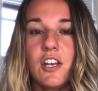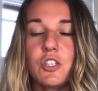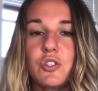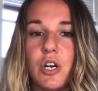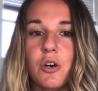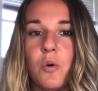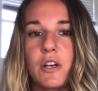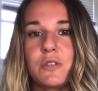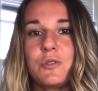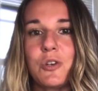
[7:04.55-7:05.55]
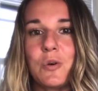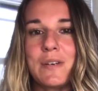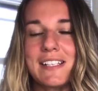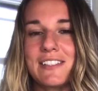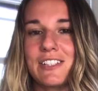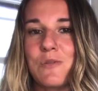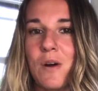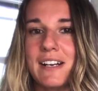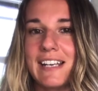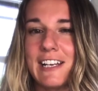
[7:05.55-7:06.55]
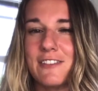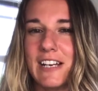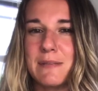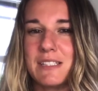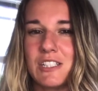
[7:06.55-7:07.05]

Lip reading: So you don't necessarily want to get your vitamin